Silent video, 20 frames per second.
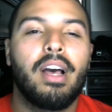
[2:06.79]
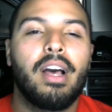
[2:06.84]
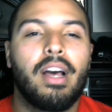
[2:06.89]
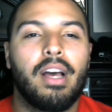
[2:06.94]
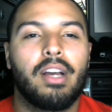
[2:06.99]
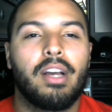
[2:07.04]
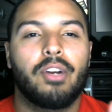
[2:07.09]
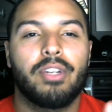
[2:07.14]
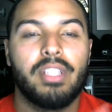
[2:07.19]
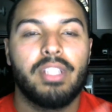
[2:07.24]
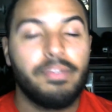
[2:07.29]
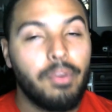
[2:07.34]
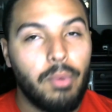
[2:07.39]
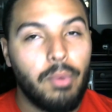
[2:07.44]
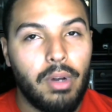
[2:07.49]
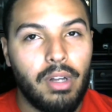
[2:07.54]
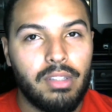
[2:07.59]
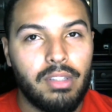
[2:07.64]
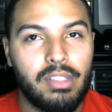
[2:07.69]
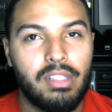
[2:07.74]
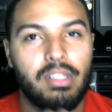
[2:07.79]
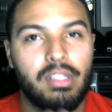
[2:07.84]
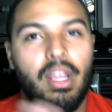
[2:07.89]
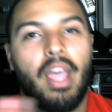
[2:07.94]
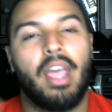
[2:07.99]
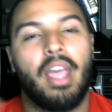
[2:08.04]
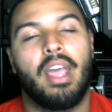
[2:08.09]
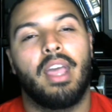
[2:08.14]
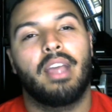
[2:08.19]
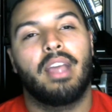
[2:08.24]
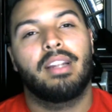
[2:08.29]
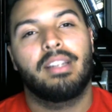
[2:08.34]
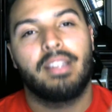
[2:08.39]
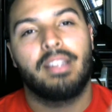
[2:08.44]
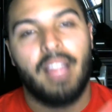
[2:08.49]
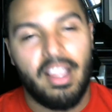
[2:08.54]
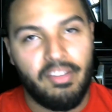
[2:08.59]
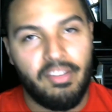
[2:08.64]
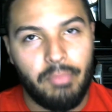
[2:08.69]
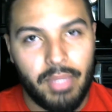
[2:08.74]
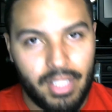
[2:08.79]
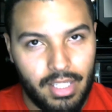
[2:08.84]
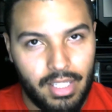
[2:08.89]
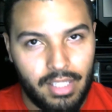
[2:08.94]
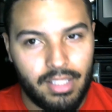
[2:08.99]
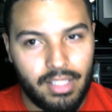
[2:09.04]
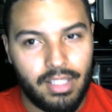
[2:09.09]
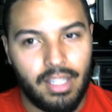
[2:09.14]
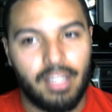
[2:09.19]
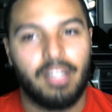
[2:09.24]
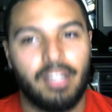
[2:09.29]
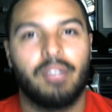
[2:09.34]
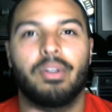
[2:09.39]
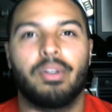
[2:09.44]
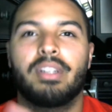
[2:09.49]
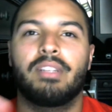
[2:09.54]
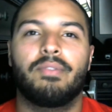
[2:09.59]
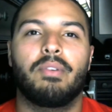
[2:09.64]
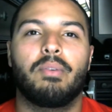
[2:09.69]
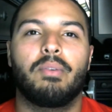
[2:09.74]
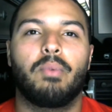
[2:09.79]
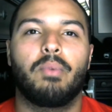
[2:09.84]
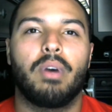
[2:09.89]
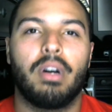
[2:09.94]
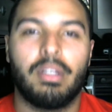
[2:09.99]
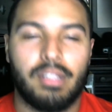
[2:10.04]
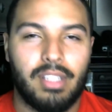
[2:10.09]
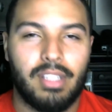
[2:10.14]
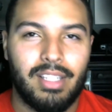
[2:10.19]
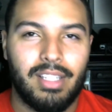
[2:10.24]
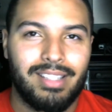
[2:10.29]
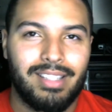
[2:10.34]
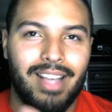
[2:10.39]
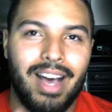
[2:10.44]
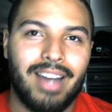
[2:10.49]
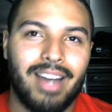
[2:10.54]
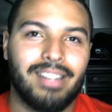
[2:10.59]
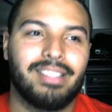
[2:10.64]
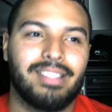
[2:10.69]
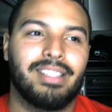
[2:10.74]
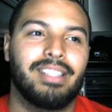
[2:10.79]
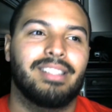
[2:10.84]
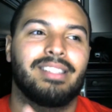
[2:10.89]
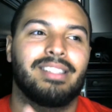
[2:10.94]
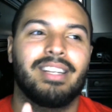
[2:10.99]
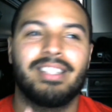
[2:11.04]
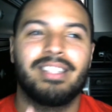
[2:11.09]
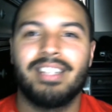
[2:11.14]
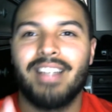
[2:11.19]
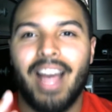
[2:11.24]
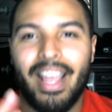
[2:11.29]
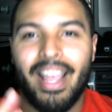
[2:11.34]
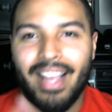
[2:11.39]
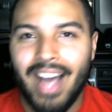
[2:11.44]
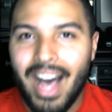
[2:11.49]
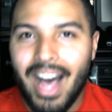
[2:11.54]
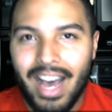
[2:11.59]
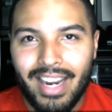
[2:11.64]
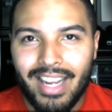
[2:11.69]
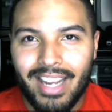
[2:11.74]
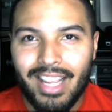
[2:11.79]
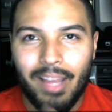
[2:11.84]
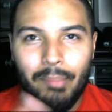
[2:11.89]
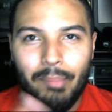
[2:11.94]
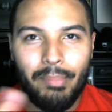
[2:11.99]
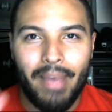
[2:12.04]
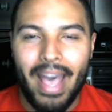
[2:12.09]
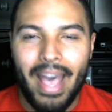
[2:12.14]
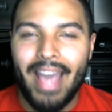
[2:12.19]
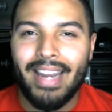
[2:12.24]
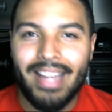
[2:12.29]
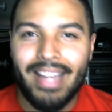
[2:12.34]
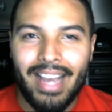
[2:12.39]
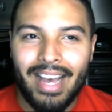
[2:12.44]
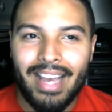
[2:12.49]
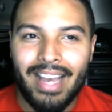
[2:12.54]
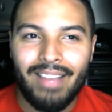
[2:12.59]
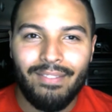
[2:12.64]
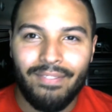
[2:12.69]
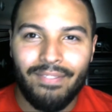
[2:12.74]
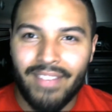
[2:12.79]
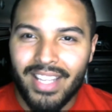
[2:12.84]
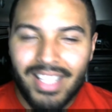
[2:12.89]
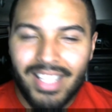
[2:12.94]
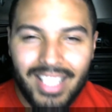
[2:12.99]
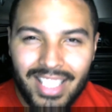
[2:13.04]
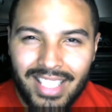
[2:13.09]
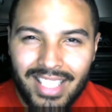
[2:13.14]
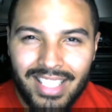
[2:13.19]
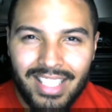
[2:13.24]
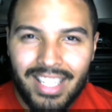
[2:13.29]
Christopher Waltz and Dave Bautista. Christopher Waltz is honestly such an iconic bad guy villain.